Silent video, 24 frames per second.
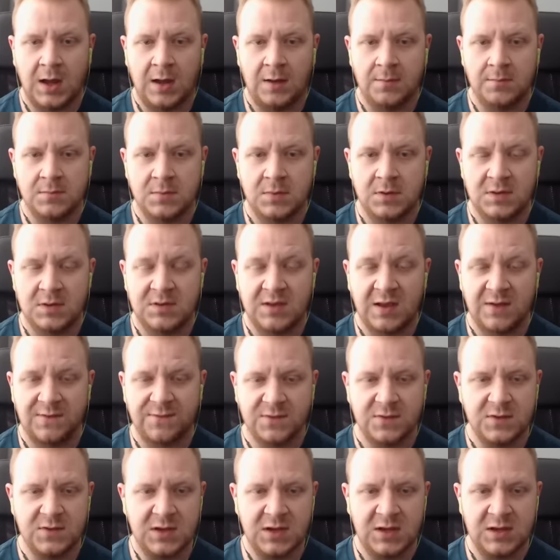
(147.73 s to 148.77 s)

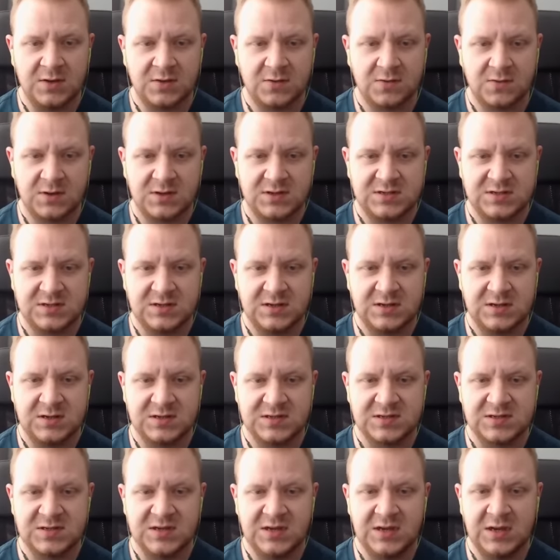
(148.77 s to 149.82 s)
Definitely interested in
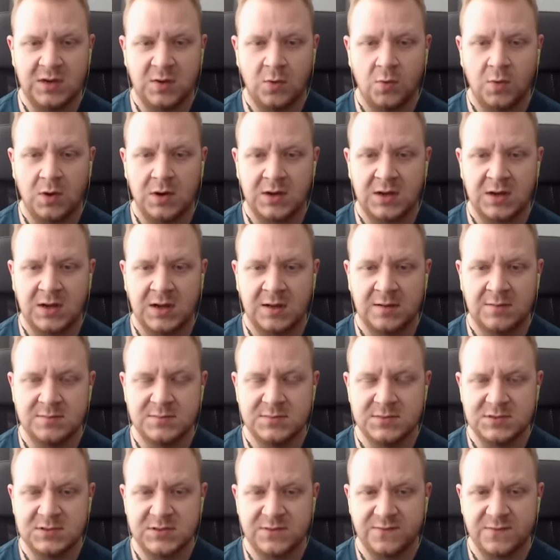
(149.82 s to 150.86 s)
seeing what comes
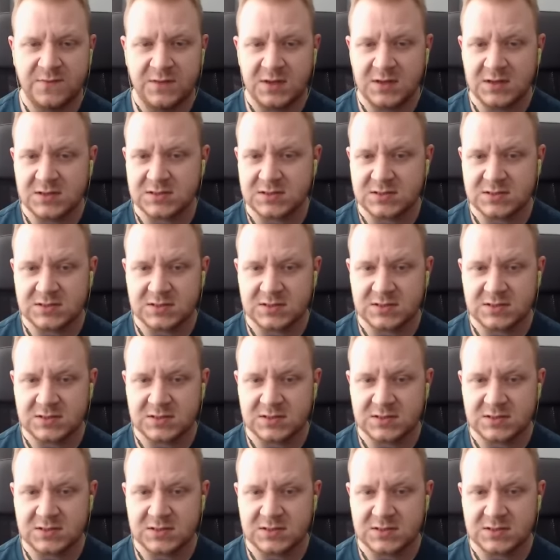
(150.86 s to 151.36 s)
of this.